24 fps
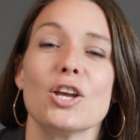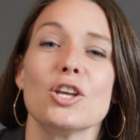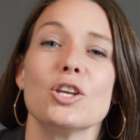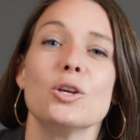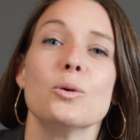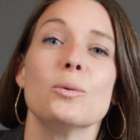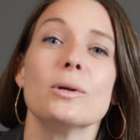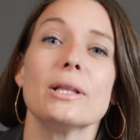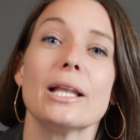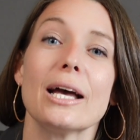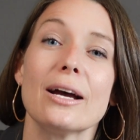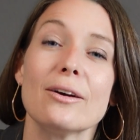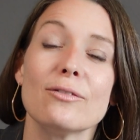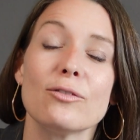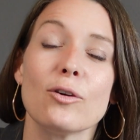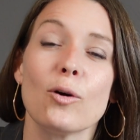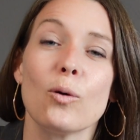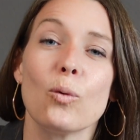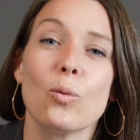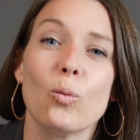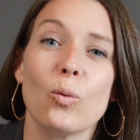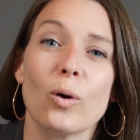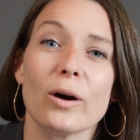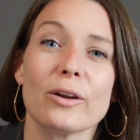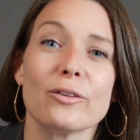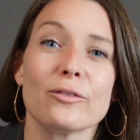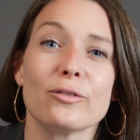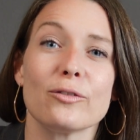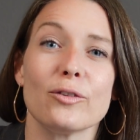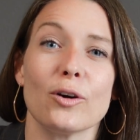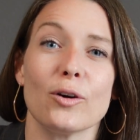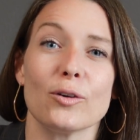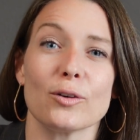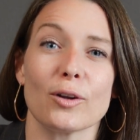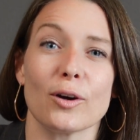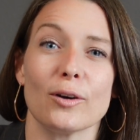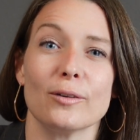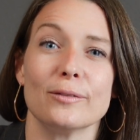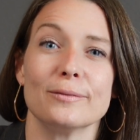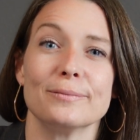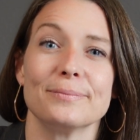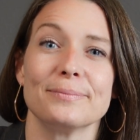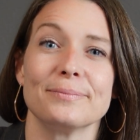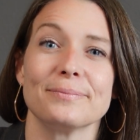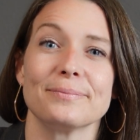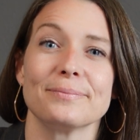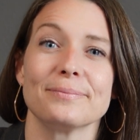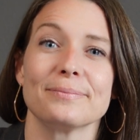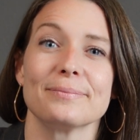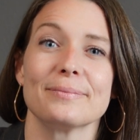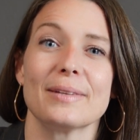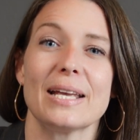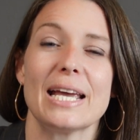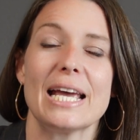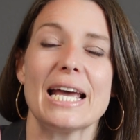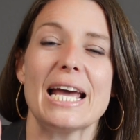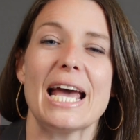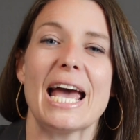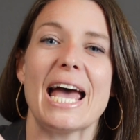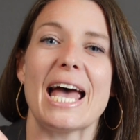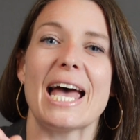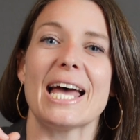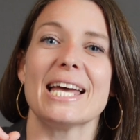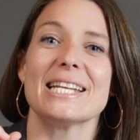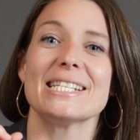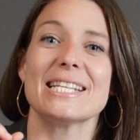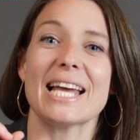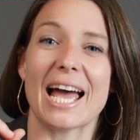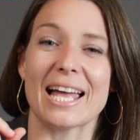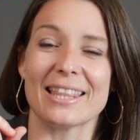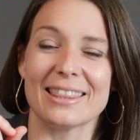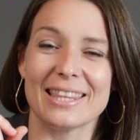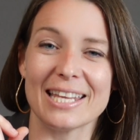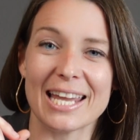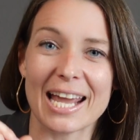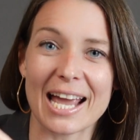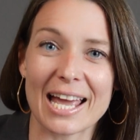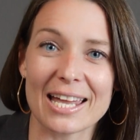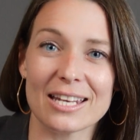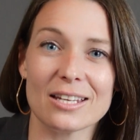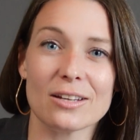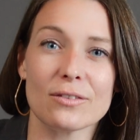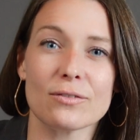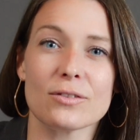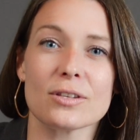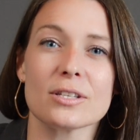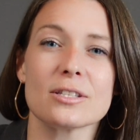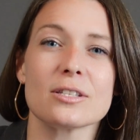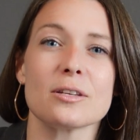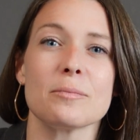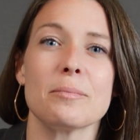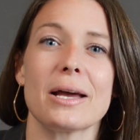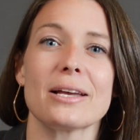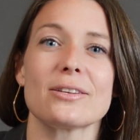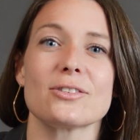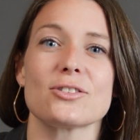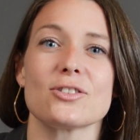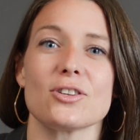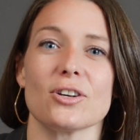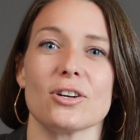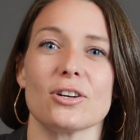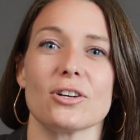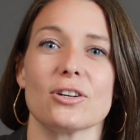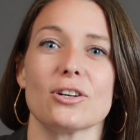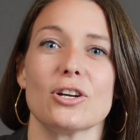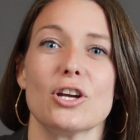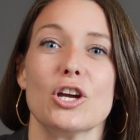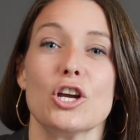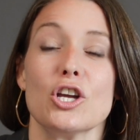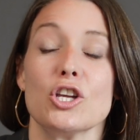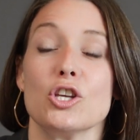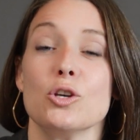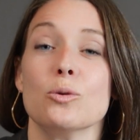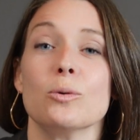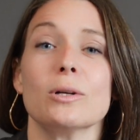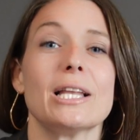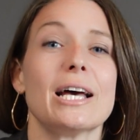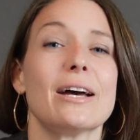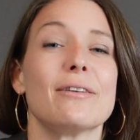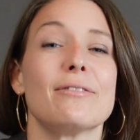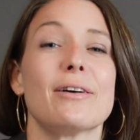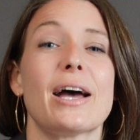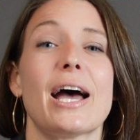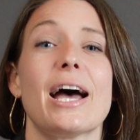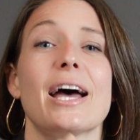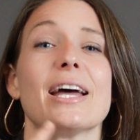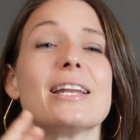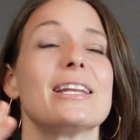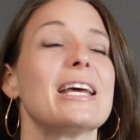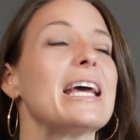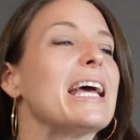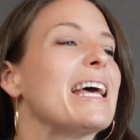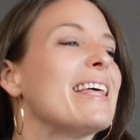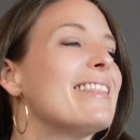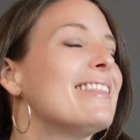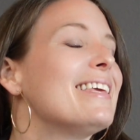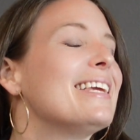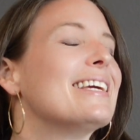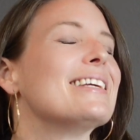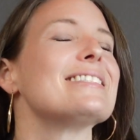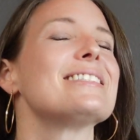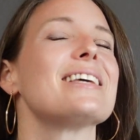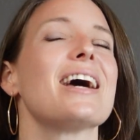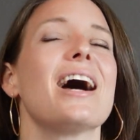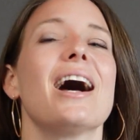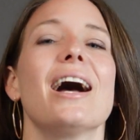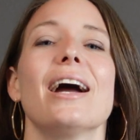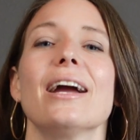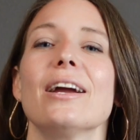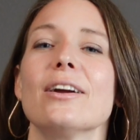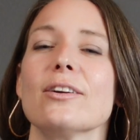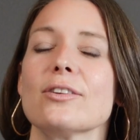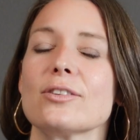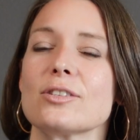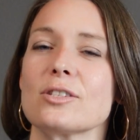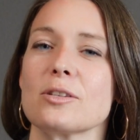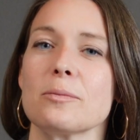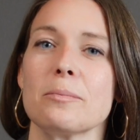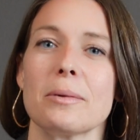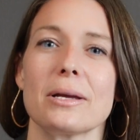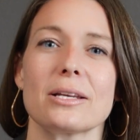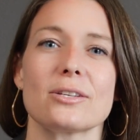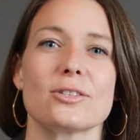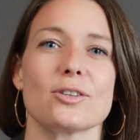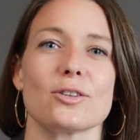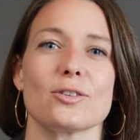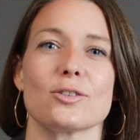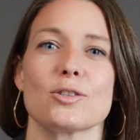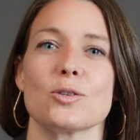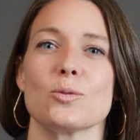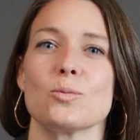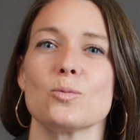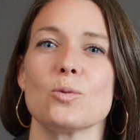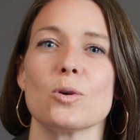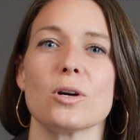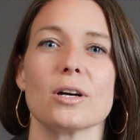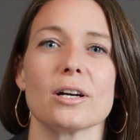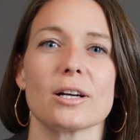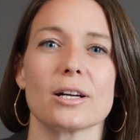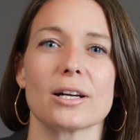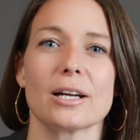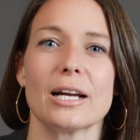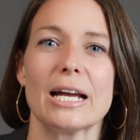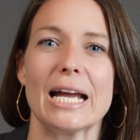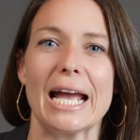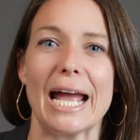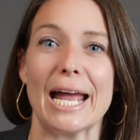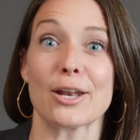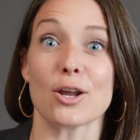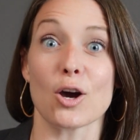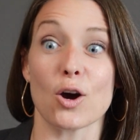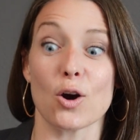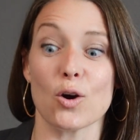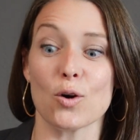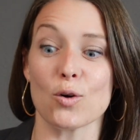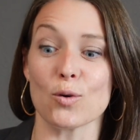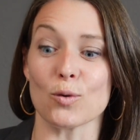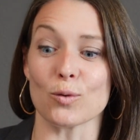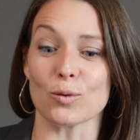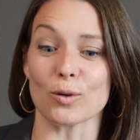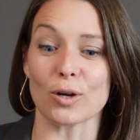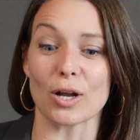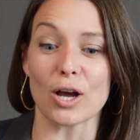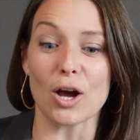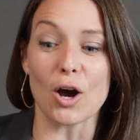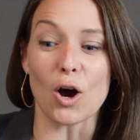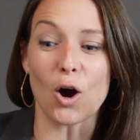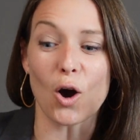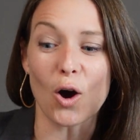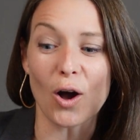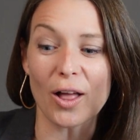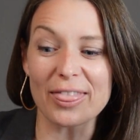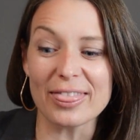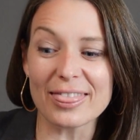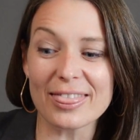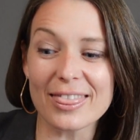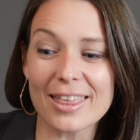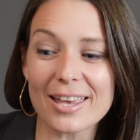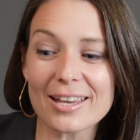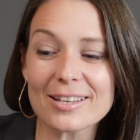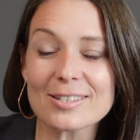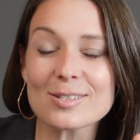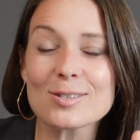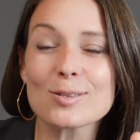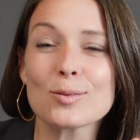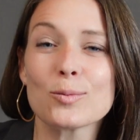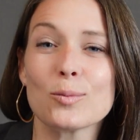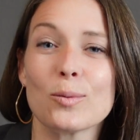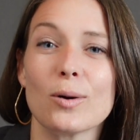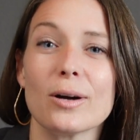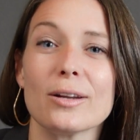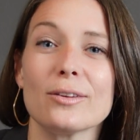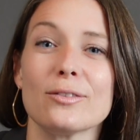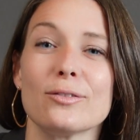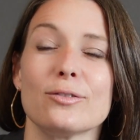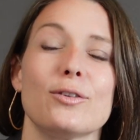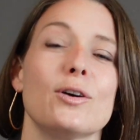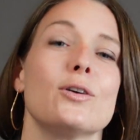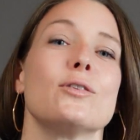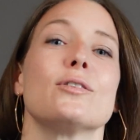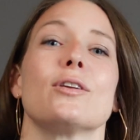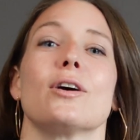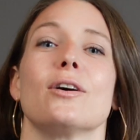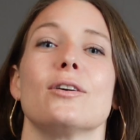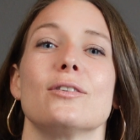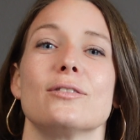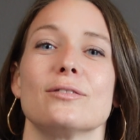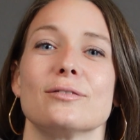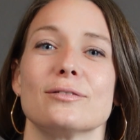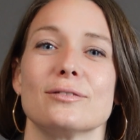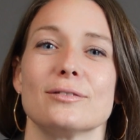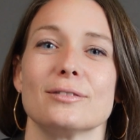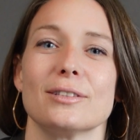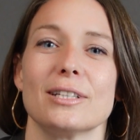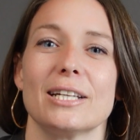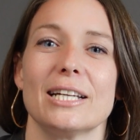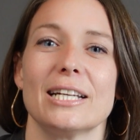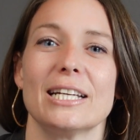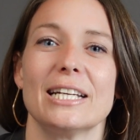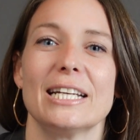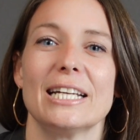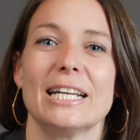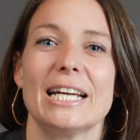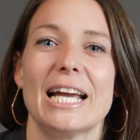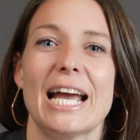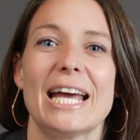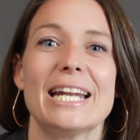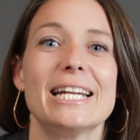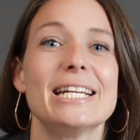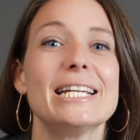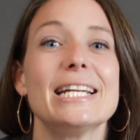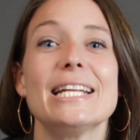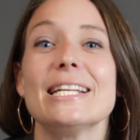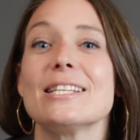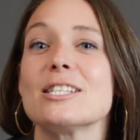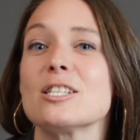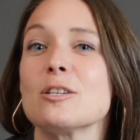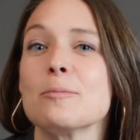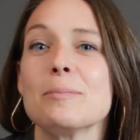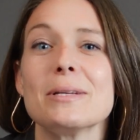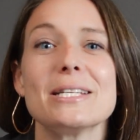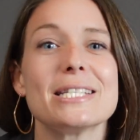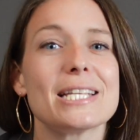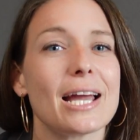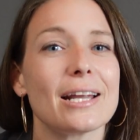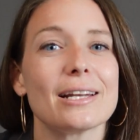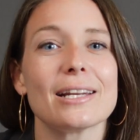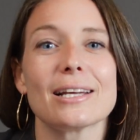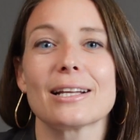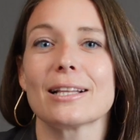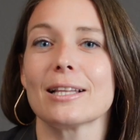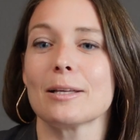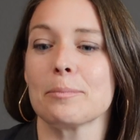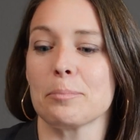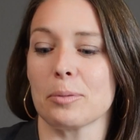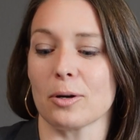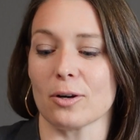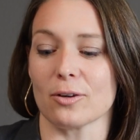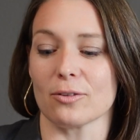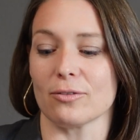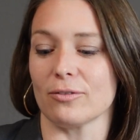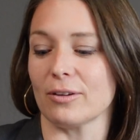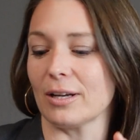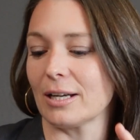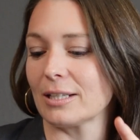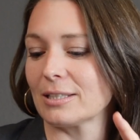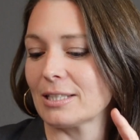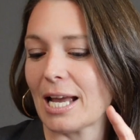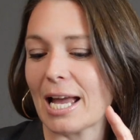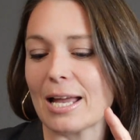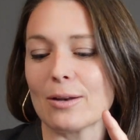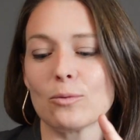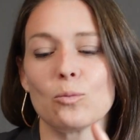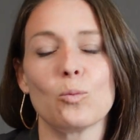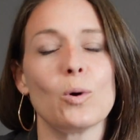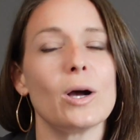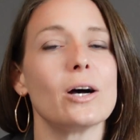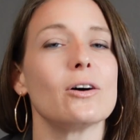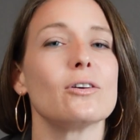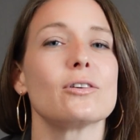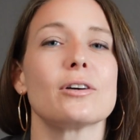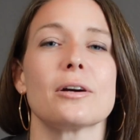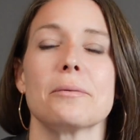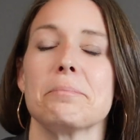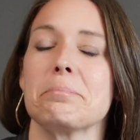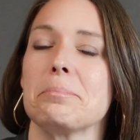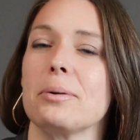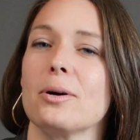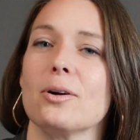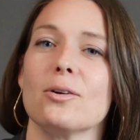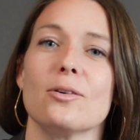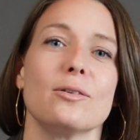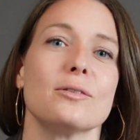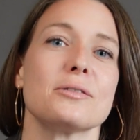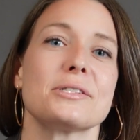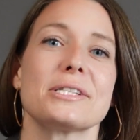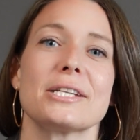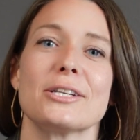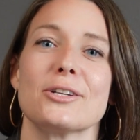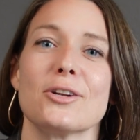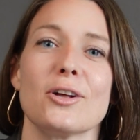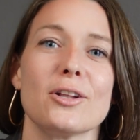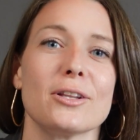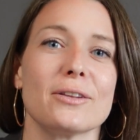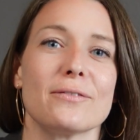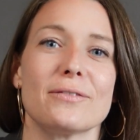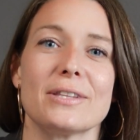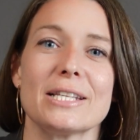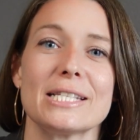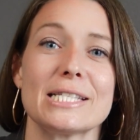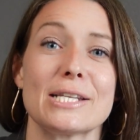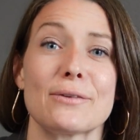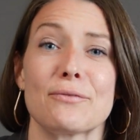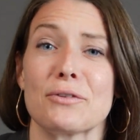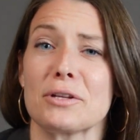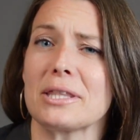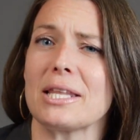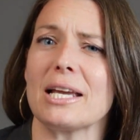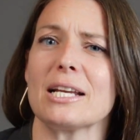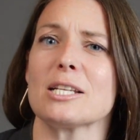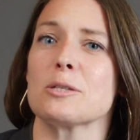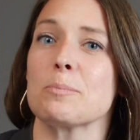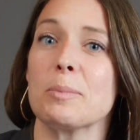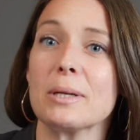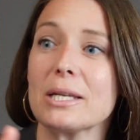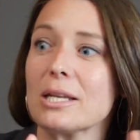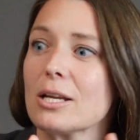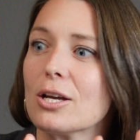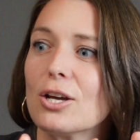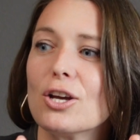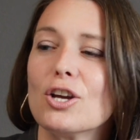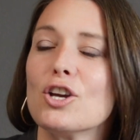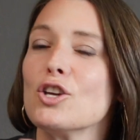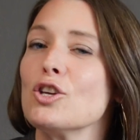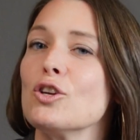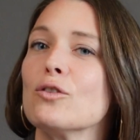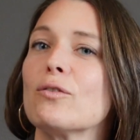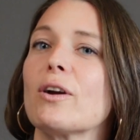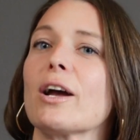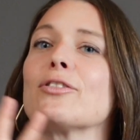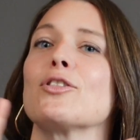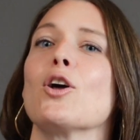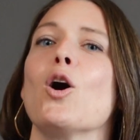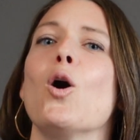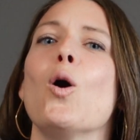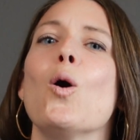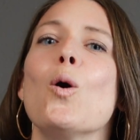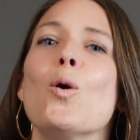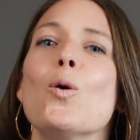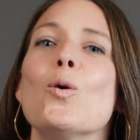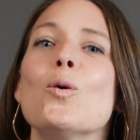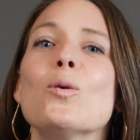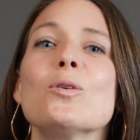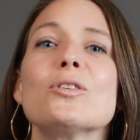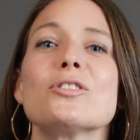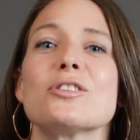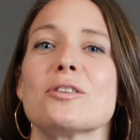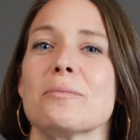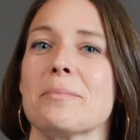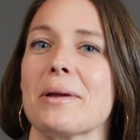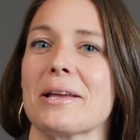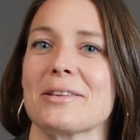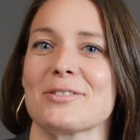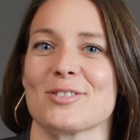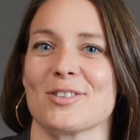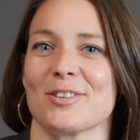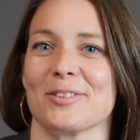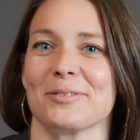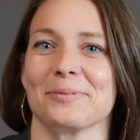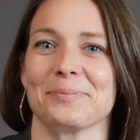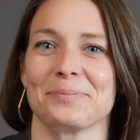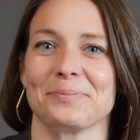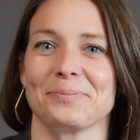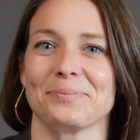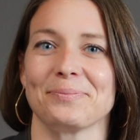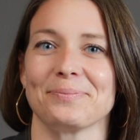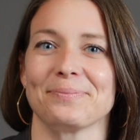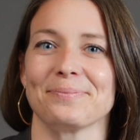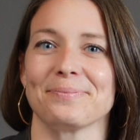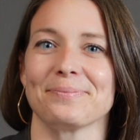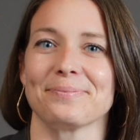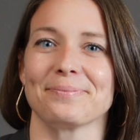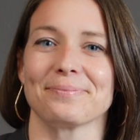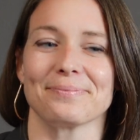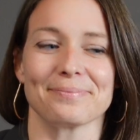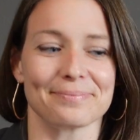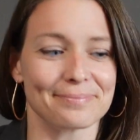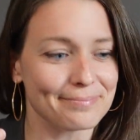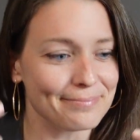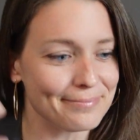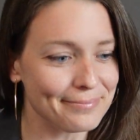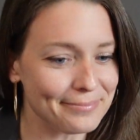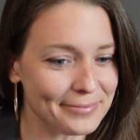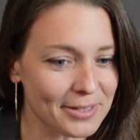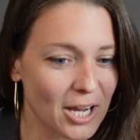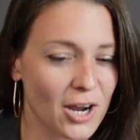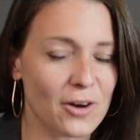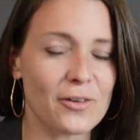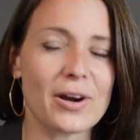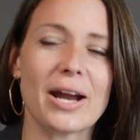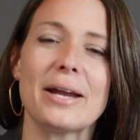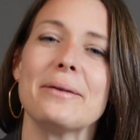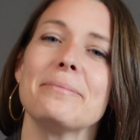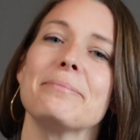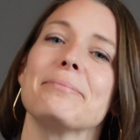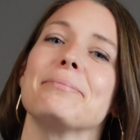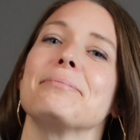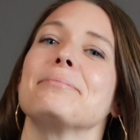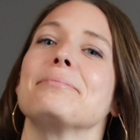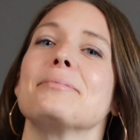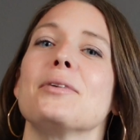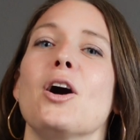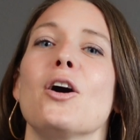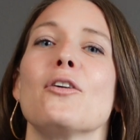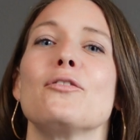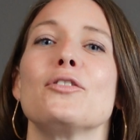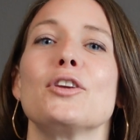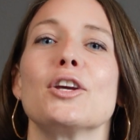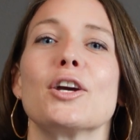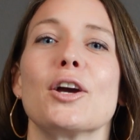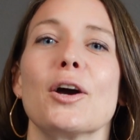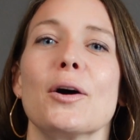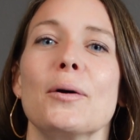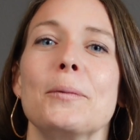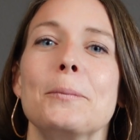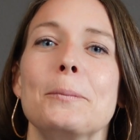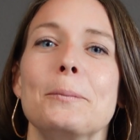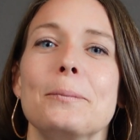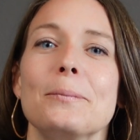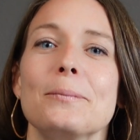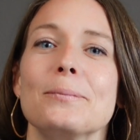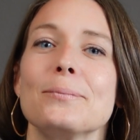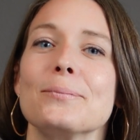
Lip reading: You will have one photo. And at the end of the semester, you will have had the entire semester to work and hone on this one photo. And it needs to be technically perfect and well composed and all of these different things. But you've got the whole semester. All right, off you go.